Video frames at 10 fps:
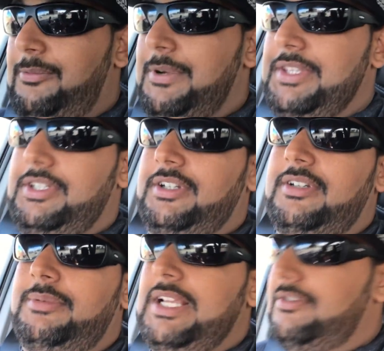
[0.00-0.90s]
winter,
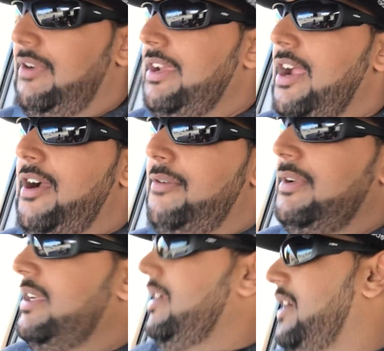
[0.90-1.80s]
because right now
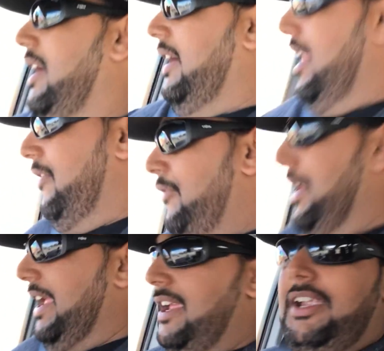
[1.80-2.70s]
in
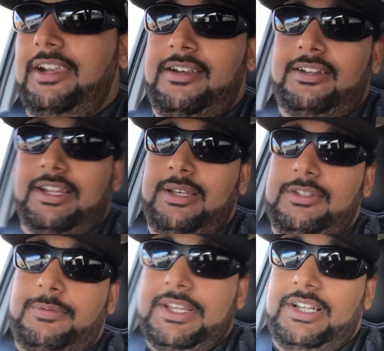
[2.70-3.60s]
California here, and
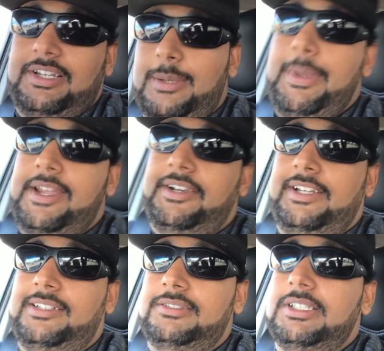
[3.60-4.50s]
especially in the Bay
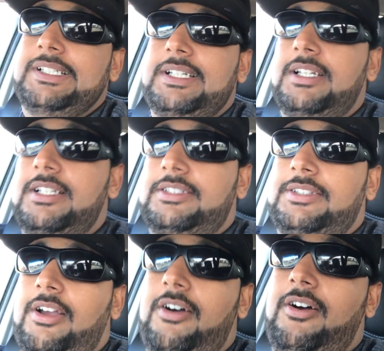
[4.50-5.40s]
Area,
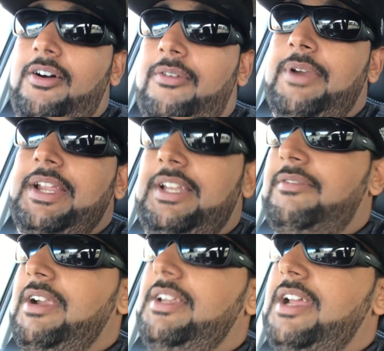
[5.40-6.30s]
it's all raining right